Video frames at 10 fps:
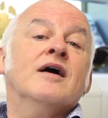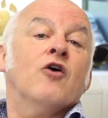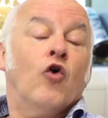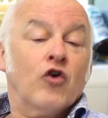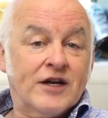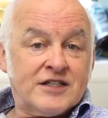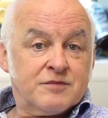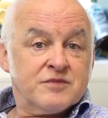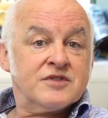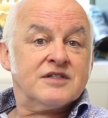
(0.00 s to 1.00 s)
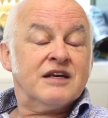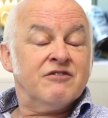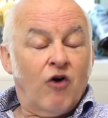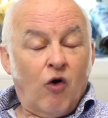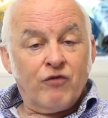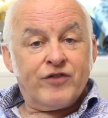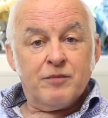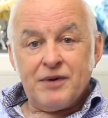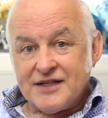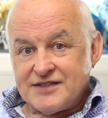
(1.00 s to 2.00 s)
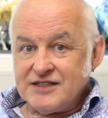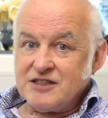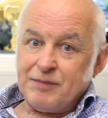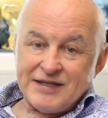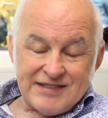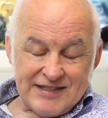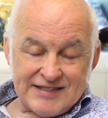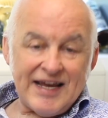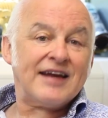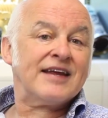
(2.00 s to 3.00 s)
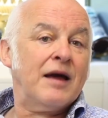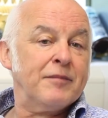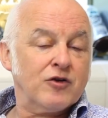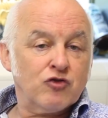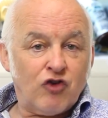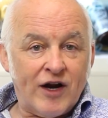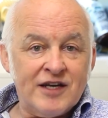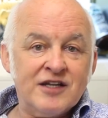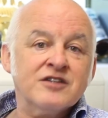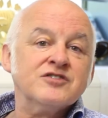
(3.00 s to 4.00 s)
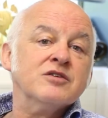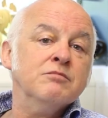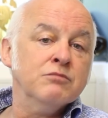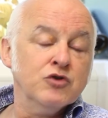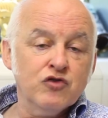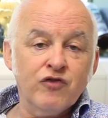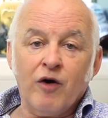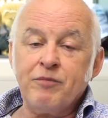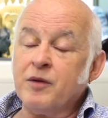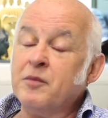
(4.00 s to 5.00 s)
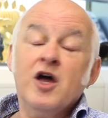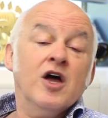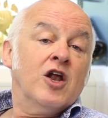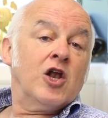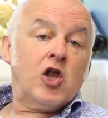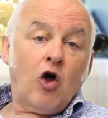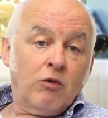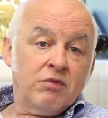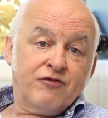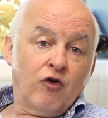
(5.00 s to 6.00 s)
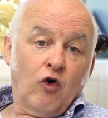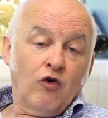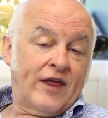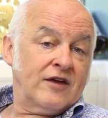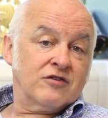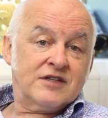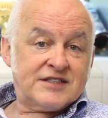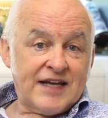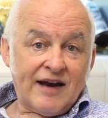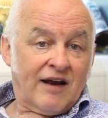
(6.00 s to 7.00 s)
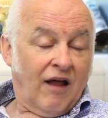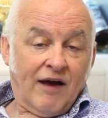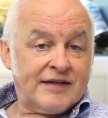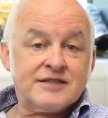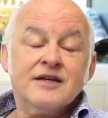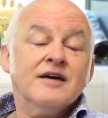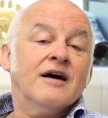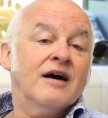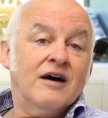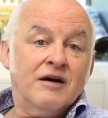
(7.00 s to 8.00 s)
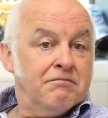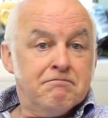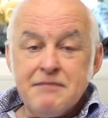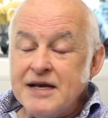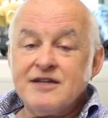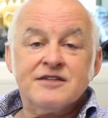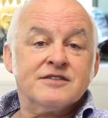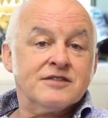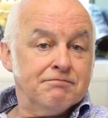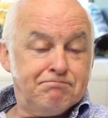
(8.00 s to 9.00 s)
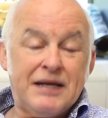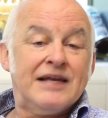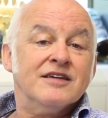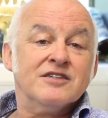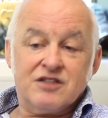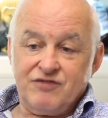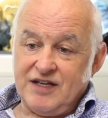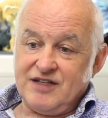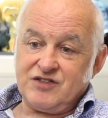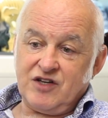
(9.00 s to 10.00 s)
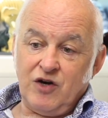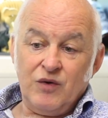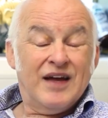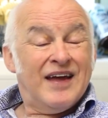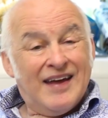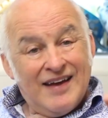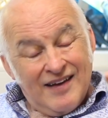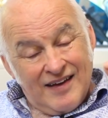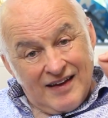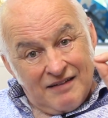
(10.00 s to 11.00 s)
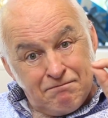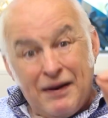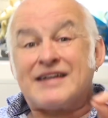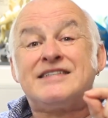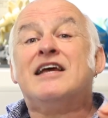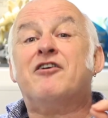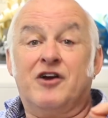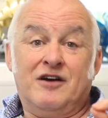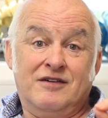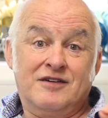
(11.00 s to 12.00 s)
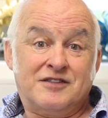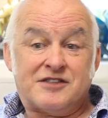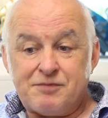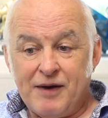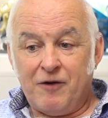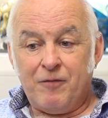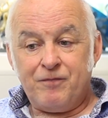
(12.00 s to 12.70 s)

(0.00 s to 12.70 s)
organisms evolved the ability to detect chemical gradients and move up them long before they could detect light, millions and billions of years ago. Bacteria can smell.